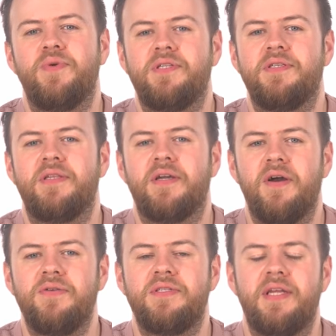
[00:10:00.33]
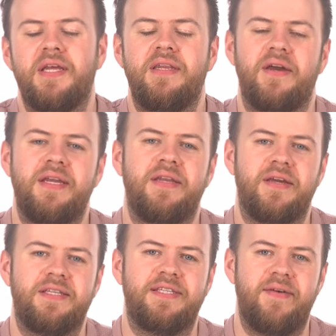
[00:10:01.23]
Wizards of the Coast in nineteen
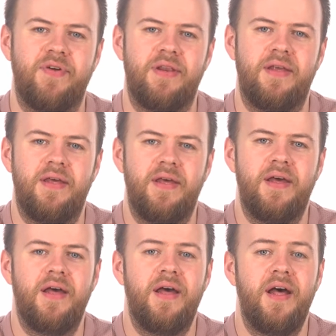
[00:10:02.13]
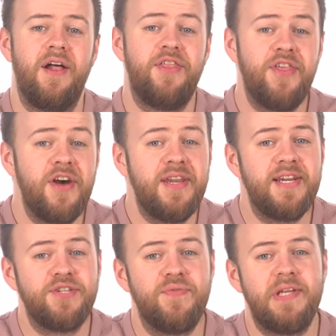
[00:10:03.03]
ninety-seven. A third
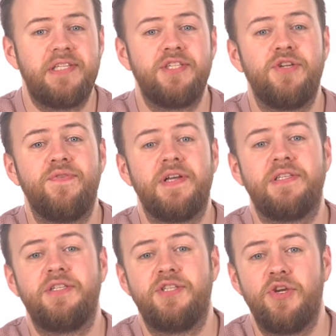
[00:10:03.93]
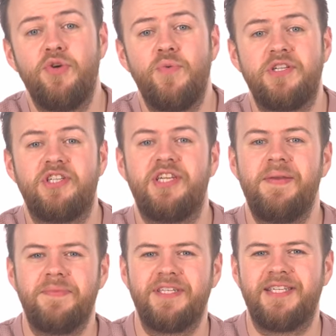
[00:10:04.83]
edition released in two thousand two, which
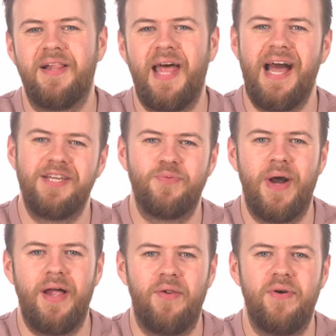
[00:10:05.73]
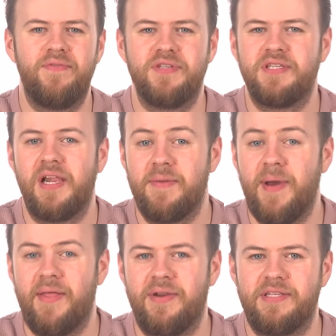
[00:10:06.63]
seemed to sell as well or even slightly
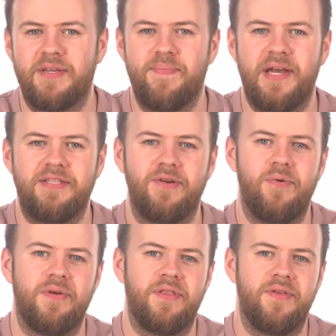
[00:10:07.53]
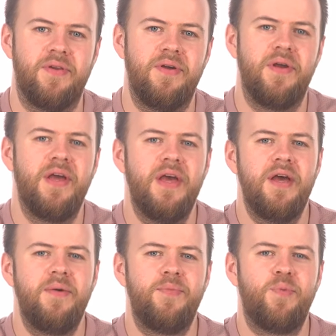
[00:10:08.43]
better than its competitor Call of Cthulhu,
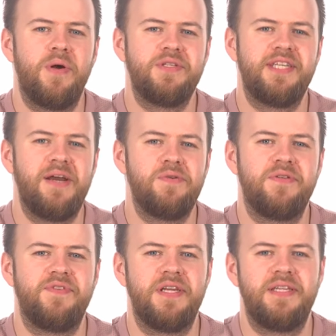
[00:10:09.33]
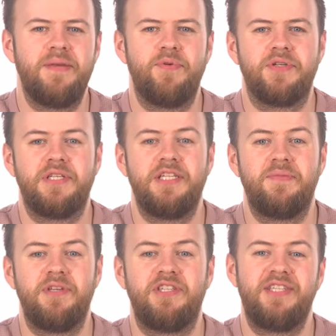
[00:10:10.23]
but whilst sales of D and D books seemed
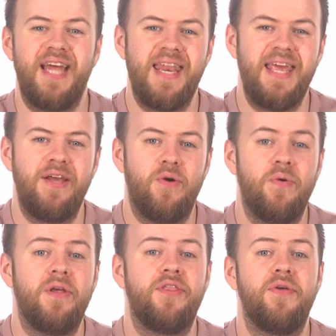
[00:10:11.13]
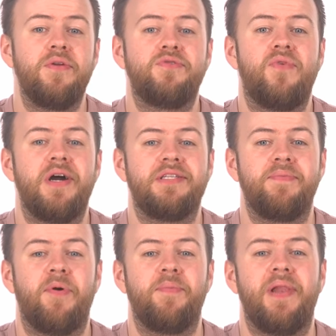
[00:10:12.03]
to be steady, Call of Cthulhu's rise
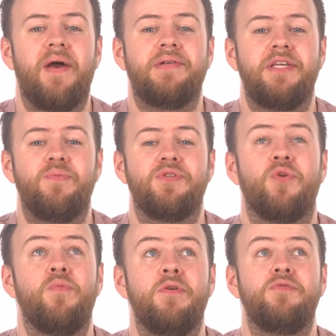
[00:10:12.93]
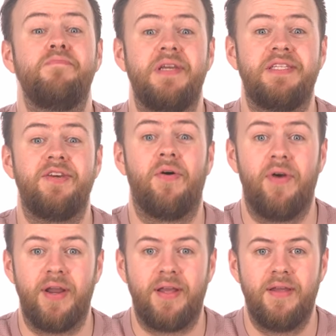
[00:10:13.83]
in popularity was almost
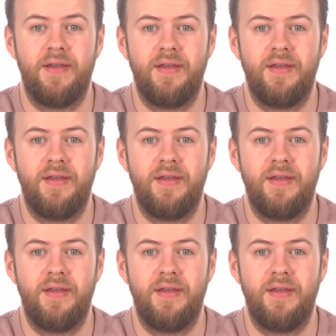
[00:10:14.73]
meteoric.